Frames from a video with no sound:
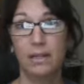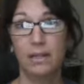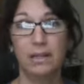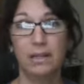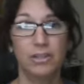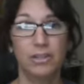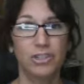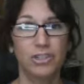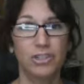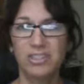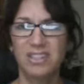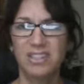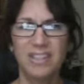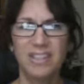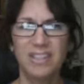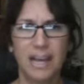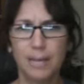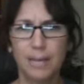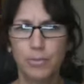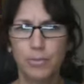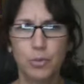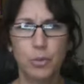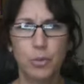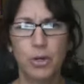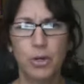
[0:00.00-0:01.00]
Just a
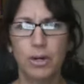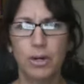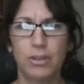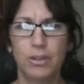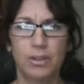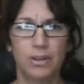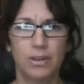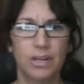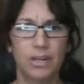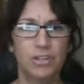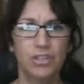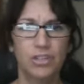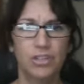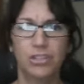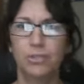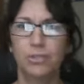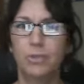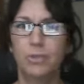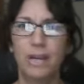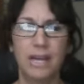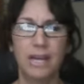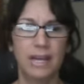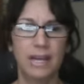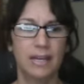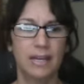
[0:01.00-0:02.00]
dime's worth, and I just go
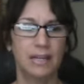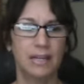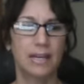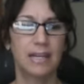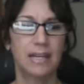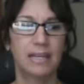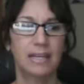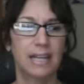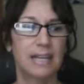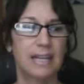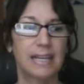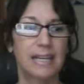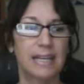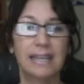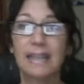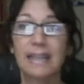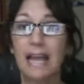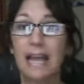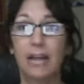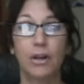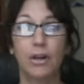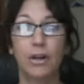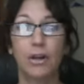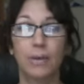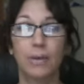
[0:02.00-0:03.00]
ahead and I get
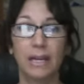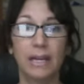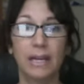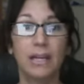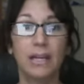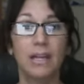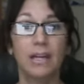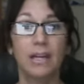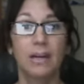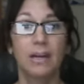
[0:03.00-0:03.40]
that going.